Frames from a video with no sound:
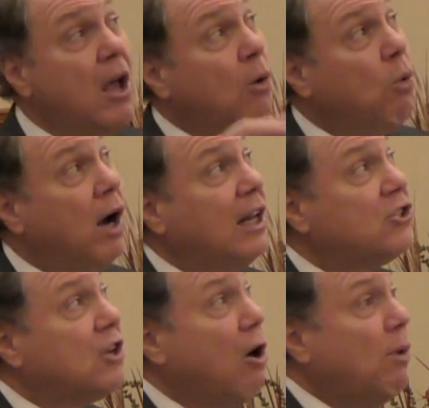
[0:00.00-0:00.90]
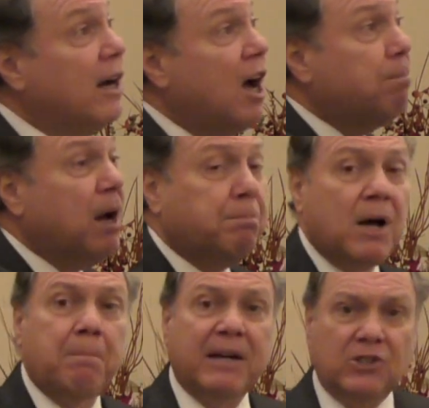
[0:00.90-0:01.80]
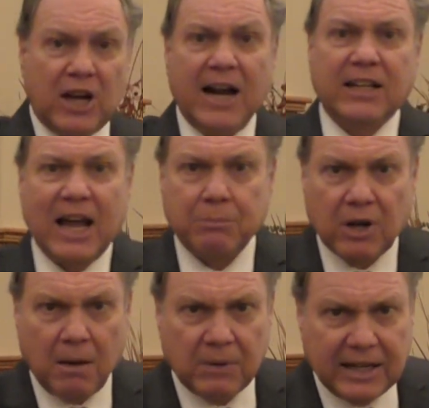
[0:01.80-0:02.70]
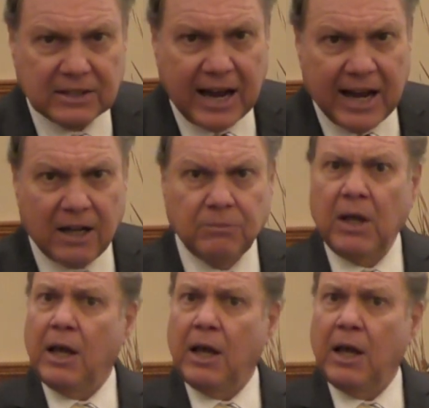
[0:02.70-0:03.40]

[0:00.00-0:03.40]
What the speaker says: One little stone went up, up, up and a giant came tumbling down.